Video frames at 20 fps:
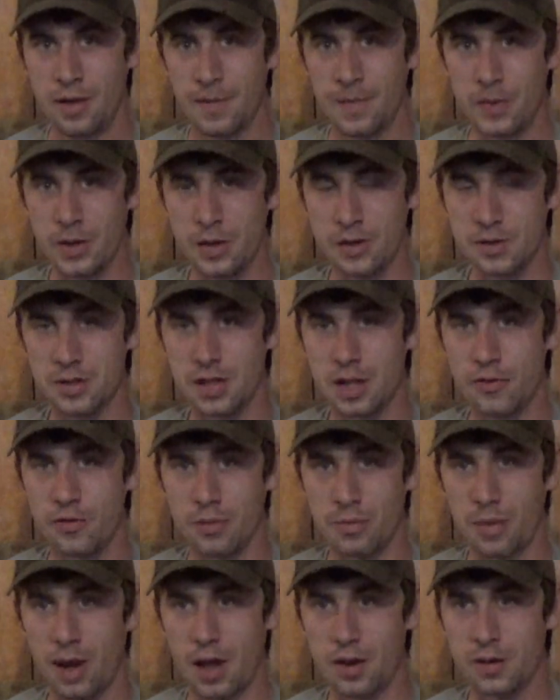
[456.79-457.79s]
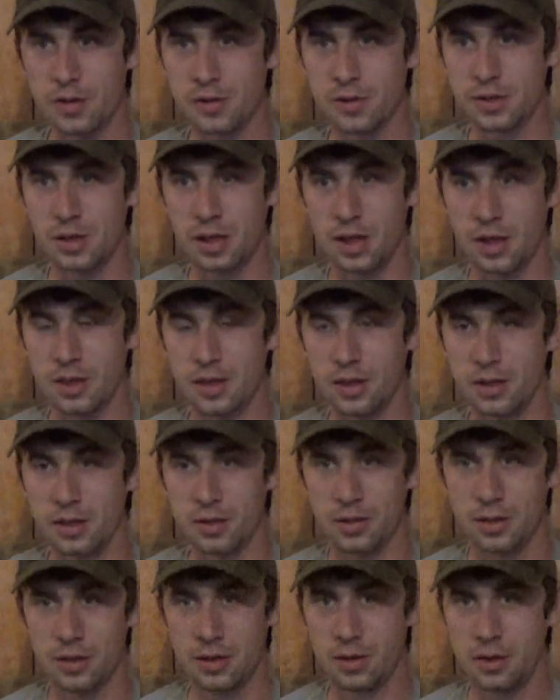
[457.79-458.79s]
There's the different models. I think
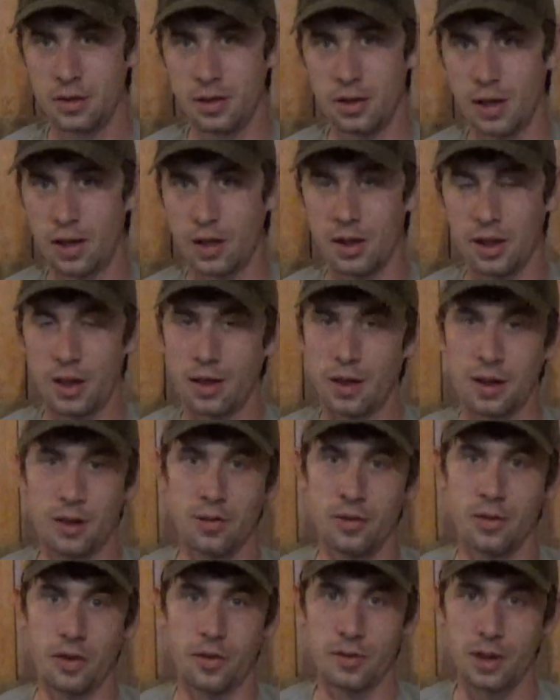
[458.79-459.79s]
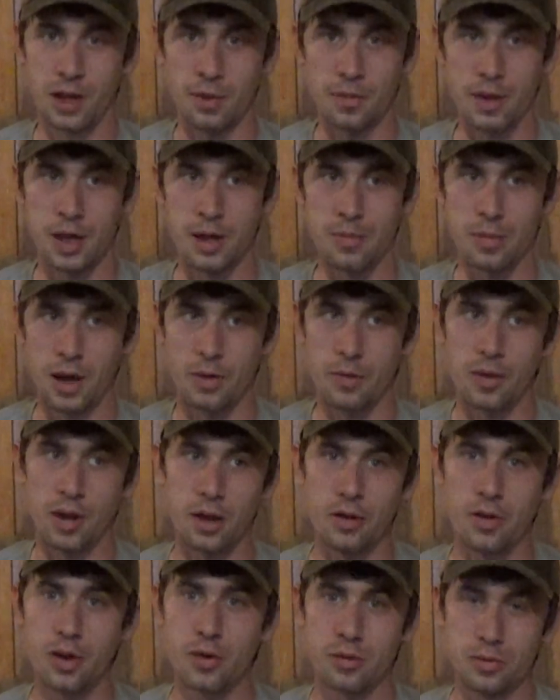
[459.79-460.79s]
I don't know off the top of my head, but I
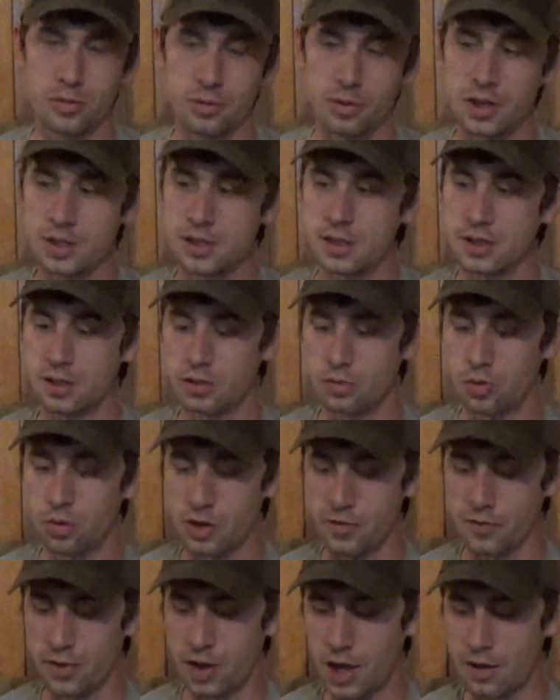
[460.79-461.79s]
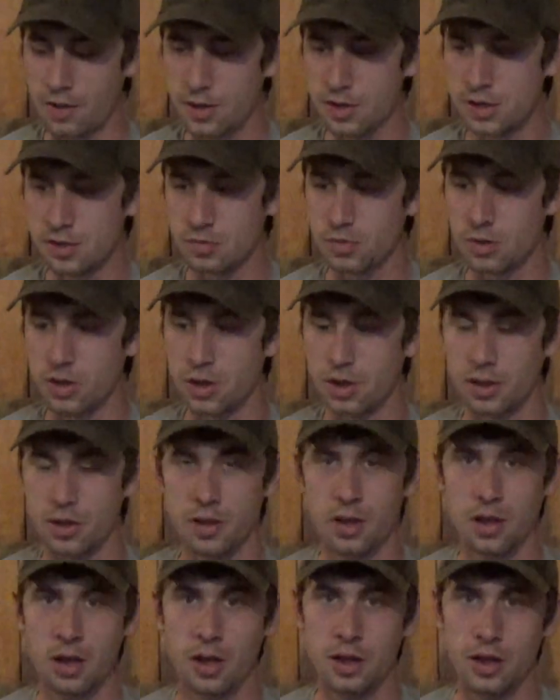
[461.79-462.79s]
know this is a 25. This is one of the.
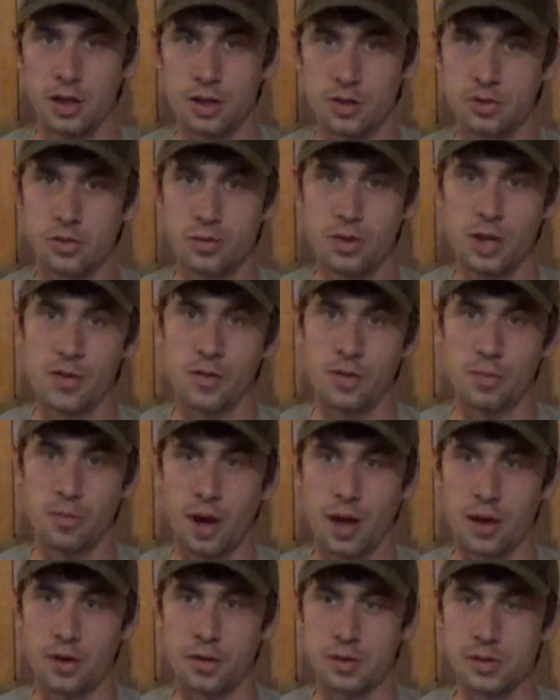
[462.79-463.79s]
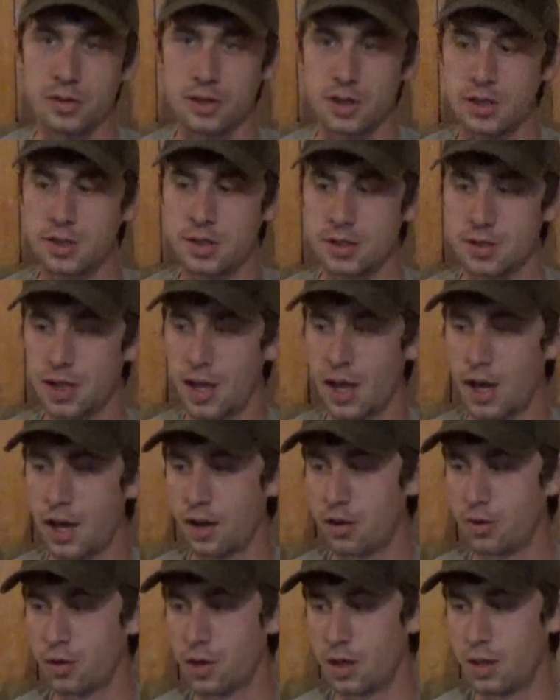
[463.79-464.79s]
There's 3 different models. This is the
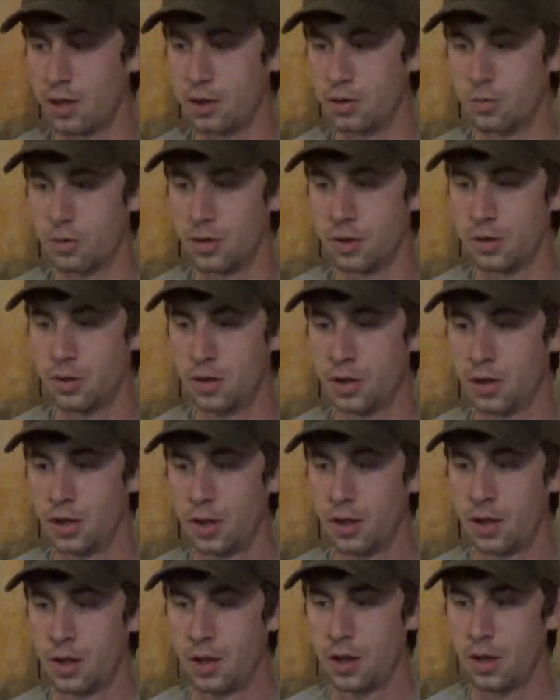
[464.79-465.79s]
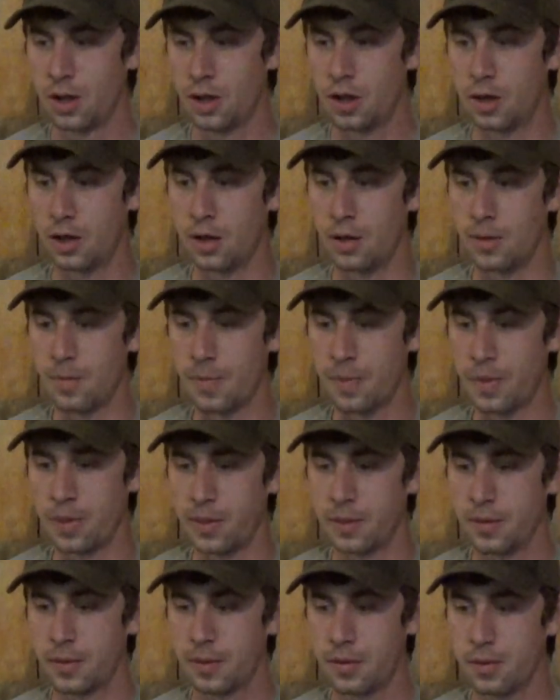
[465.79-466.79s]
higher end one.
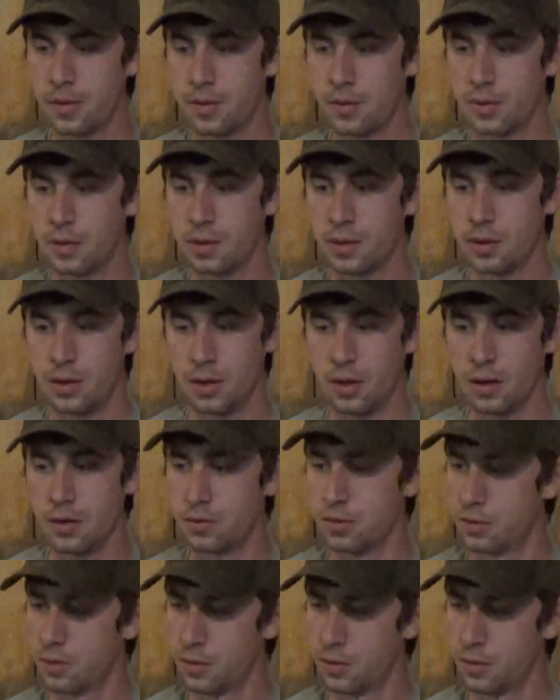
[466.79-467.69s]
Yeah.